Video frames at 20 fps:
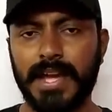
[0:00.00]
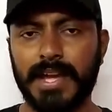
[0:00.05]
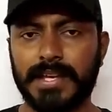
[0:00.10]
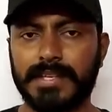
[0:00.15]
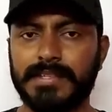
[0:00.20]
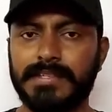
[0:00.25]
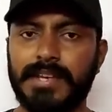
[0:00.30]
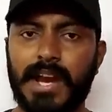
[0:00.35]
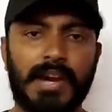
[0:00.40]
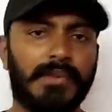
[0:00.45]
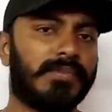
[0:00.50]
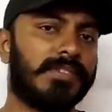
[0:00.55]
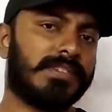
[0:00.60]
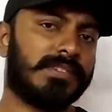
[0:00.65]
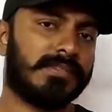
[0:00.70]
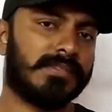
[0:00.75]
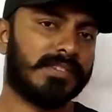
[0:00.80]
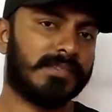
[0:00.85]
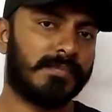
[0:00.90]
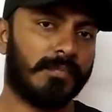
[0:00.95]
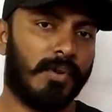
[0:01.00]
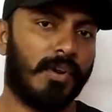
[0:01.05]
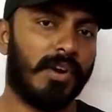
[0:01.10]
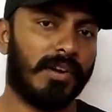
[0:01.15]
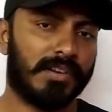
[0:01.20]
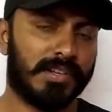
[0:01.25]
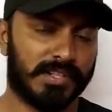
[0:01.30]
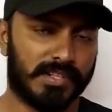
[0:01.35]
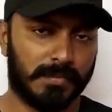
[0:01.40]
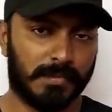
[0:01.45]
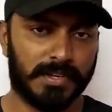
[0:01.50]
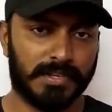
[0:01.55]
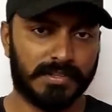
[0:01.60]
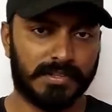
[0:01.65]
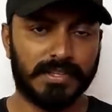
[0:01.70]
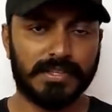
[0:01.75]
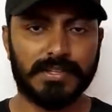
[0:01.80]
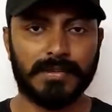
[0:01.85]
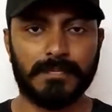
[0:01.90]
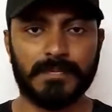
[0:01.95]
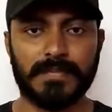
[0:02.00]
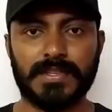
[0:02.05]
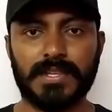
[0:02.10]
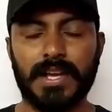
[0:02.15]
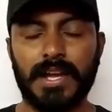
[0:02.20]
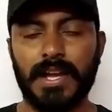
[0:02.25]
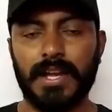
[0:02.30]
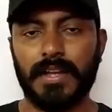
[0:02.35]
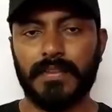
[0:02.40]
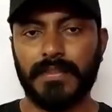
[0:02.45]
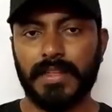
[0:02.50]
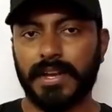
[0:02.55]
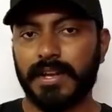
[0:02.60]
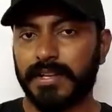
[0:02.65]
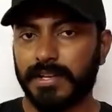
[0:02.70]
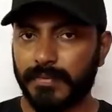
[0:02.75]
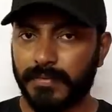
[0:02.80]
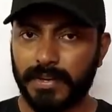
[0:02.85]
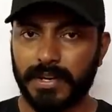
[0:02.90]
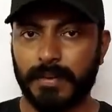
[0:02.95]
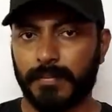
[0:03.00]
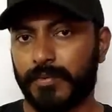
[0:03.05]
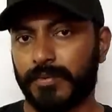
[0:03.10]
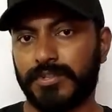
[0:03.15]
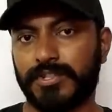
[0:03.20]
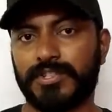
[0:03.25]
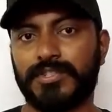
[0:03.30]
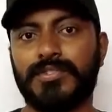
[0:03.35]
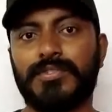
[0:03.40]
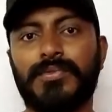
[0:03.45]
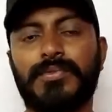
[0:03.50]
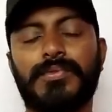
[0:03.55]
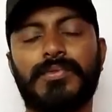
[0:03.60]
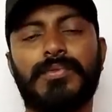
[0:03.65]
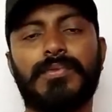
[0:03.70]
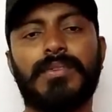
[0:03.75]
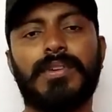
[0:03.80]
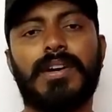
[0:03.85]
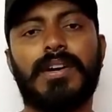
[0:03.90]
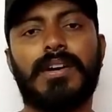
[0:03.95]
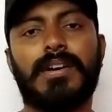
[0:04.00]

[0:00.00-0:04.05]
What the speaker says: start with small distributed systems. There are different approaches to